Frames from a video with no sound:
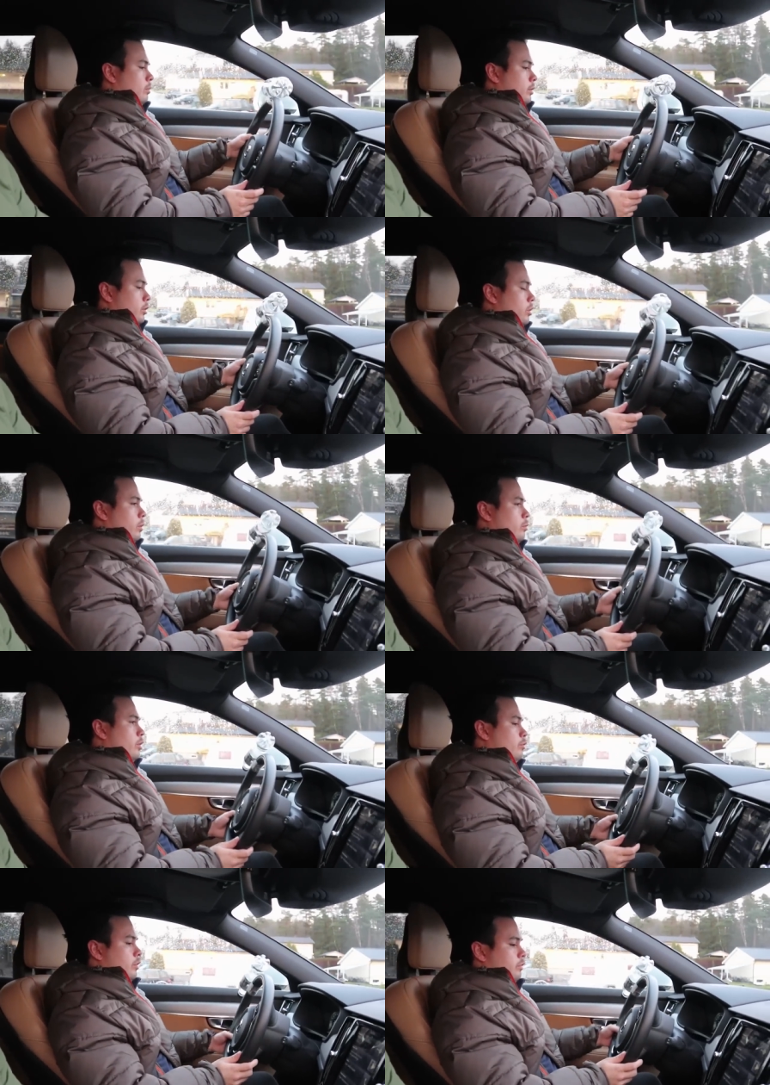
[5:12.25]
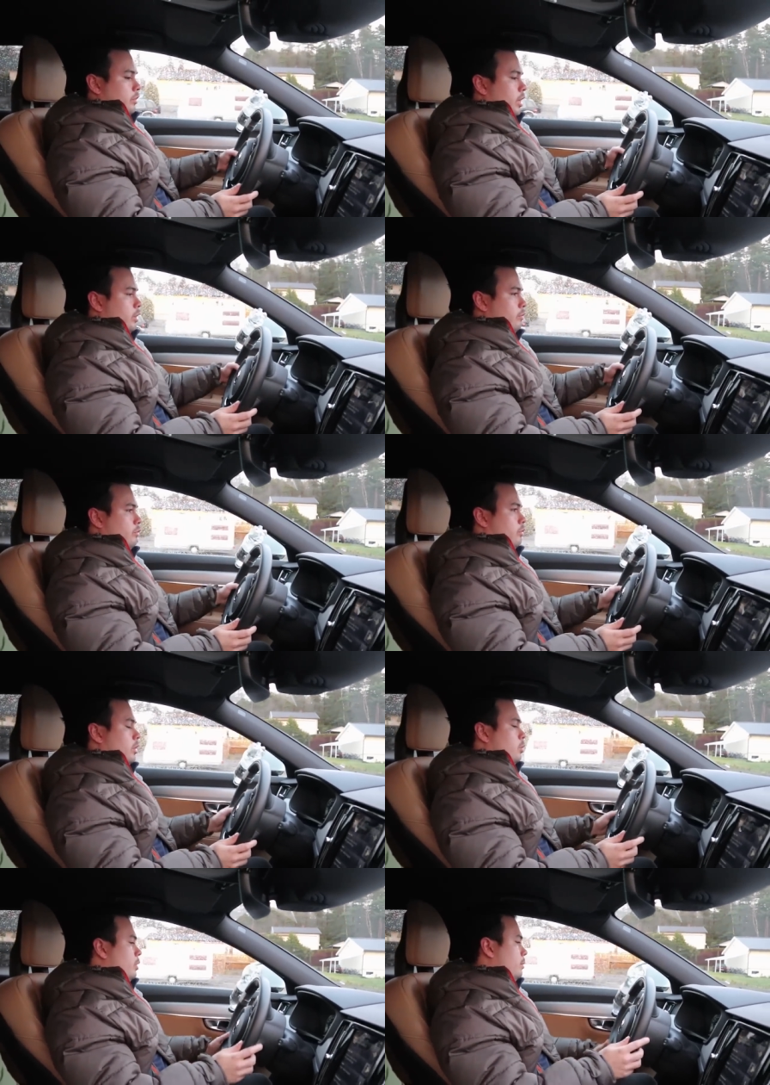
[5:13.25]
you know, a different side of the
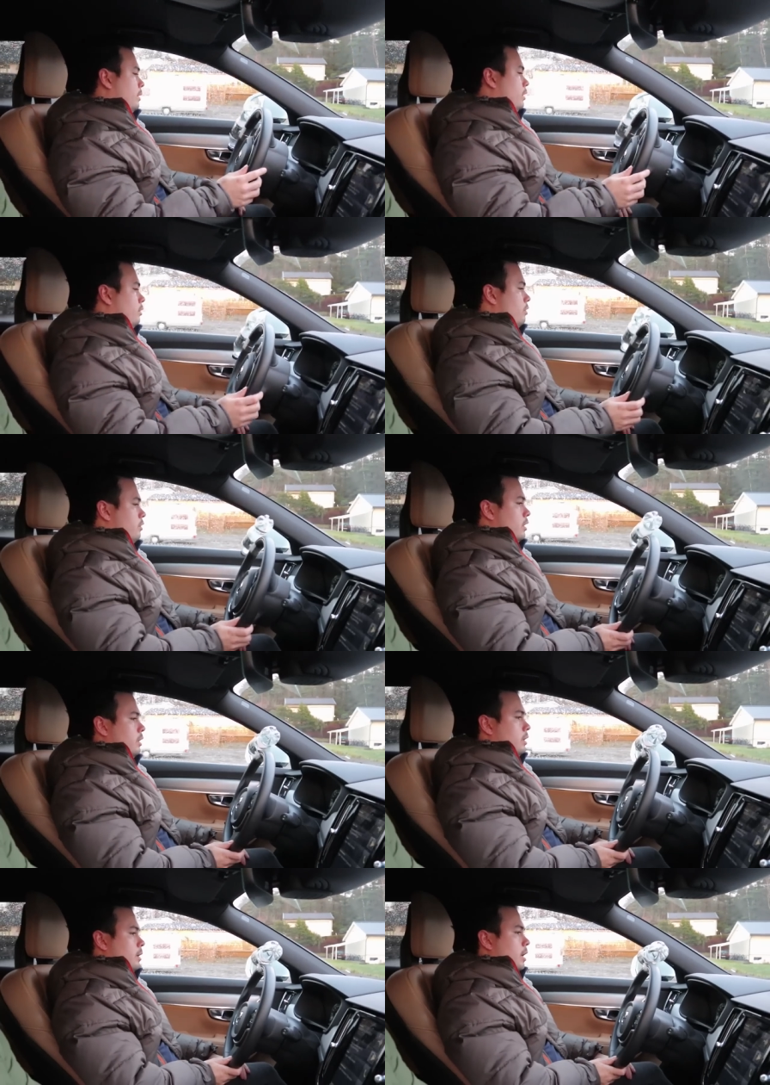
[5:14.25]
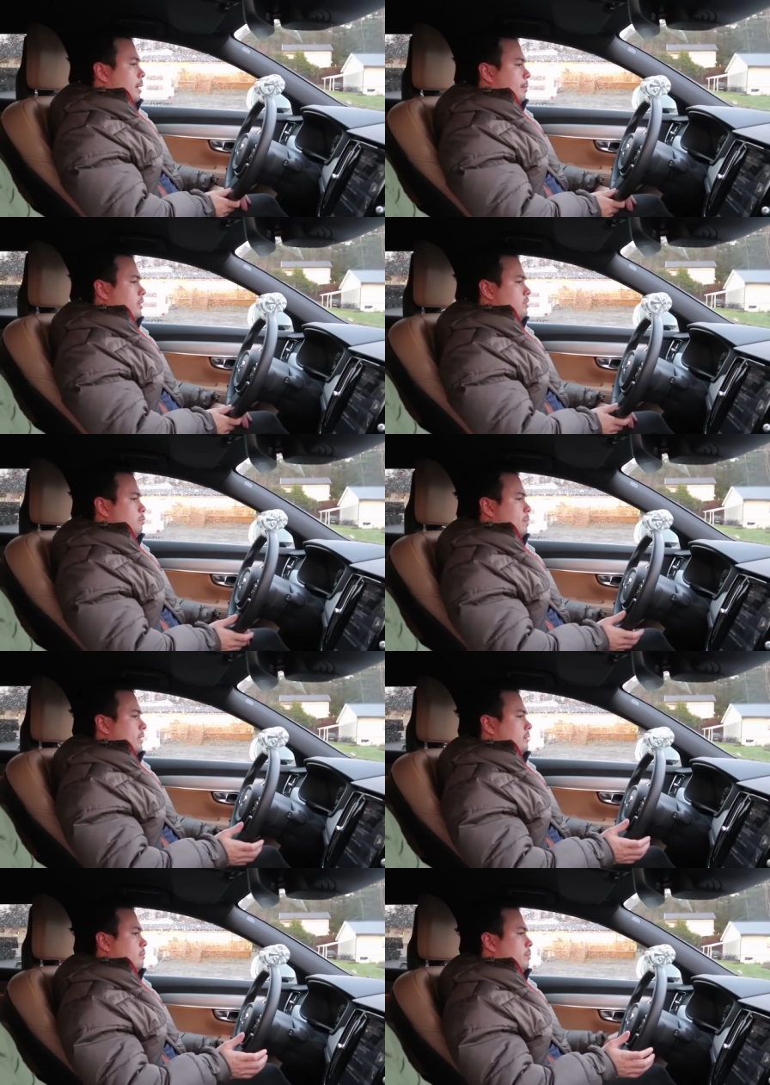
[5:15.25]
steering wheel, because I might
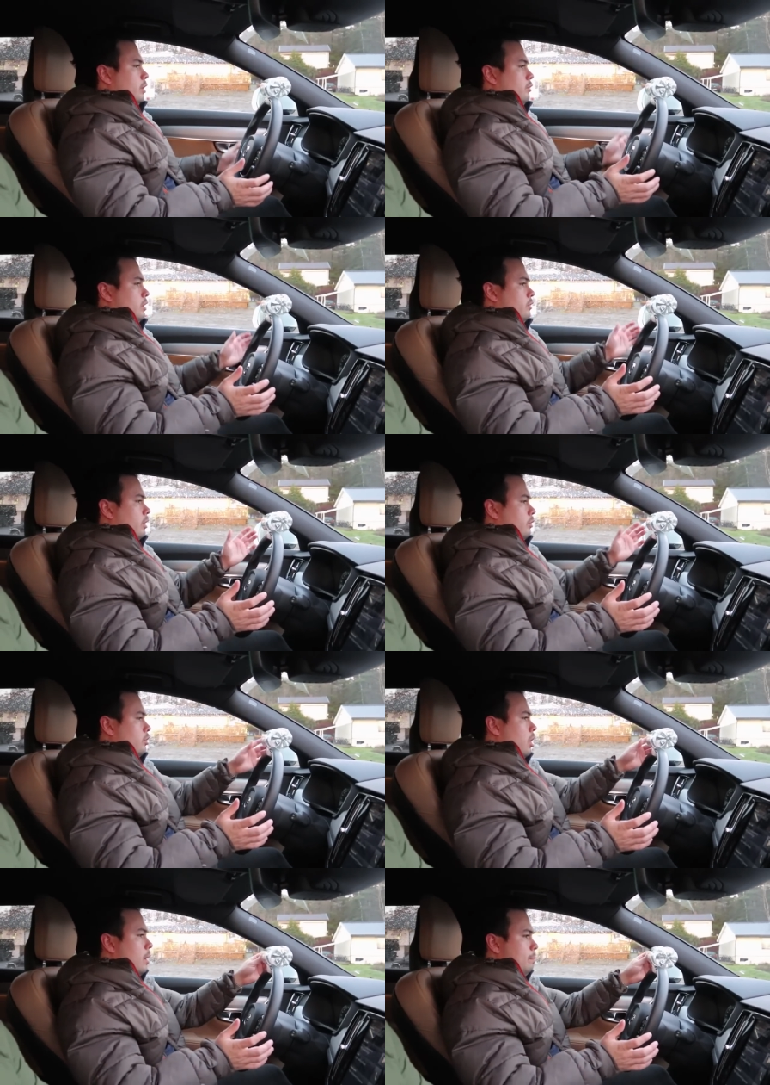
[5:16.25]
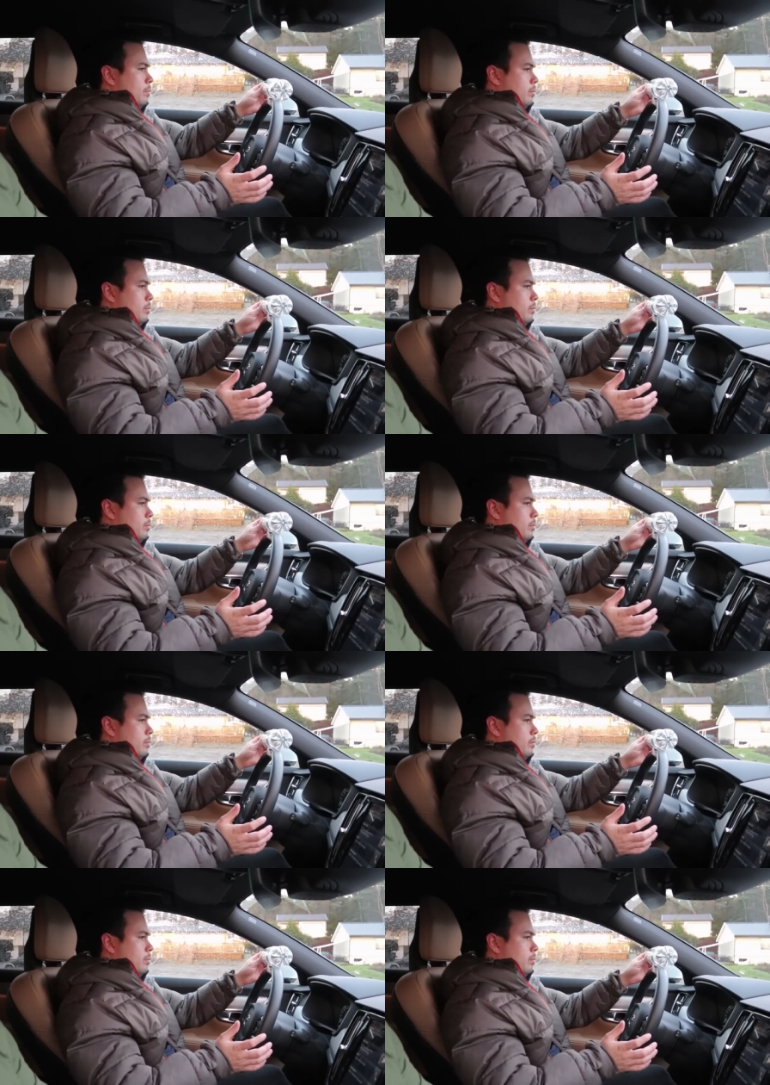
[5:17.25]
suspect because it's on top,